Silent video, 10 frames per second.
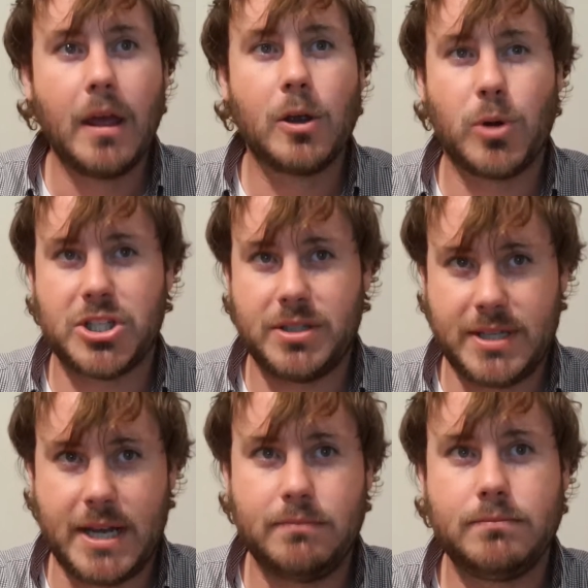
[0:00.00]
Question
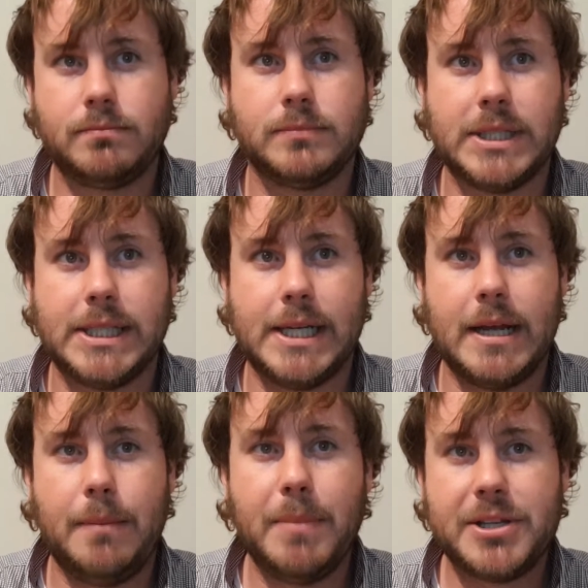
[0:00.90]
10.
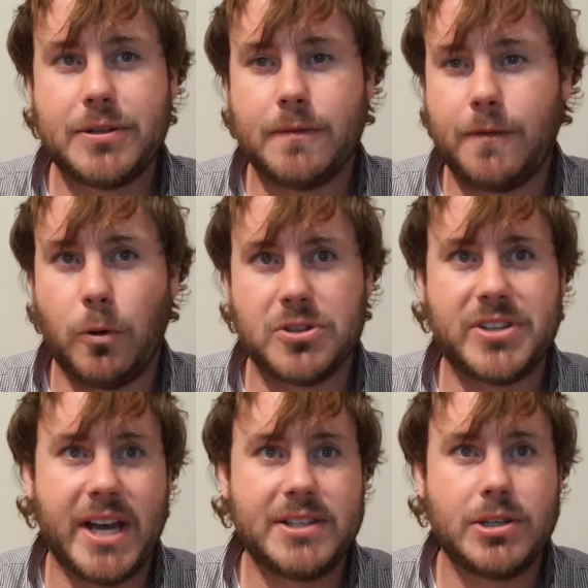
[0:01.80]
Millicent
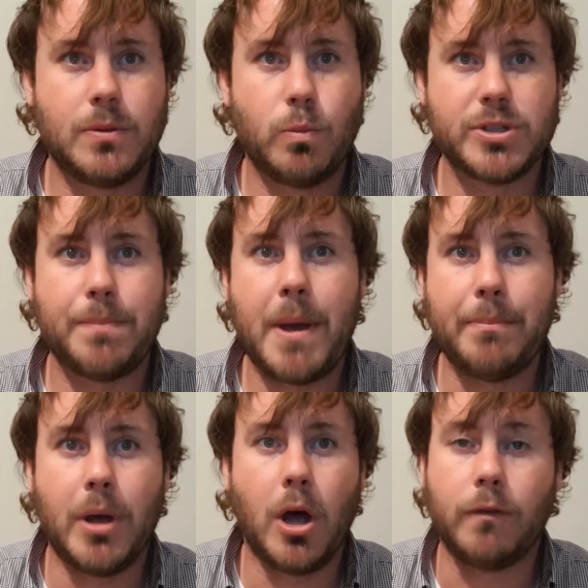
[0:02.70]
Fawcett was a
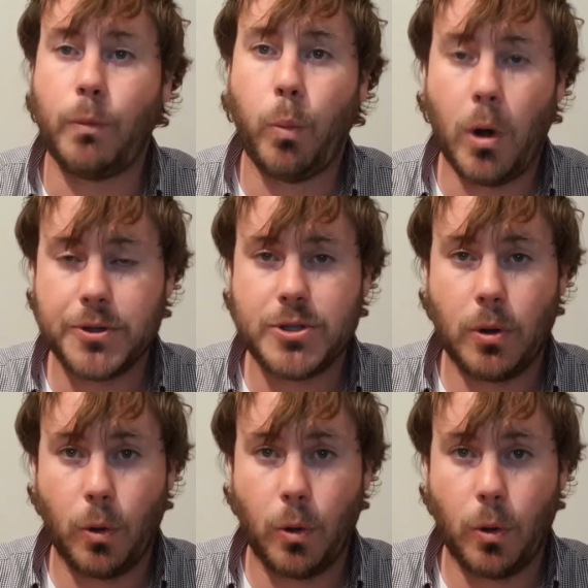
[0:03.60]
member of what